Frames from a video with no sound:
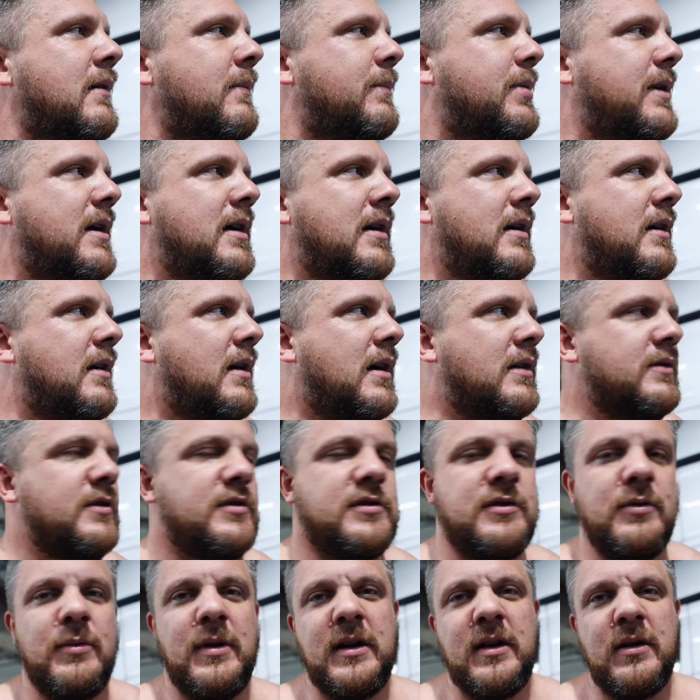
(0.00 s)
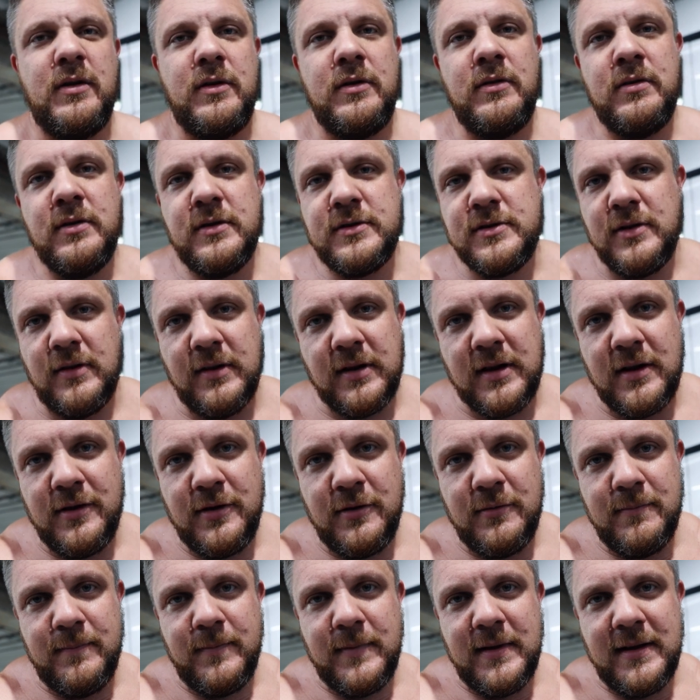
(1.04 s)
but yeah, I'll just do what I can do. That's all I can
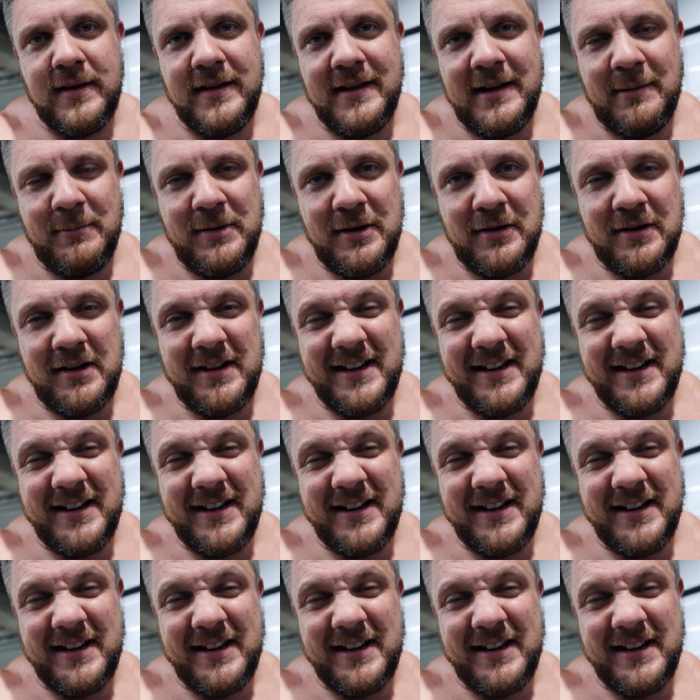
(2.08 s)
do. I'm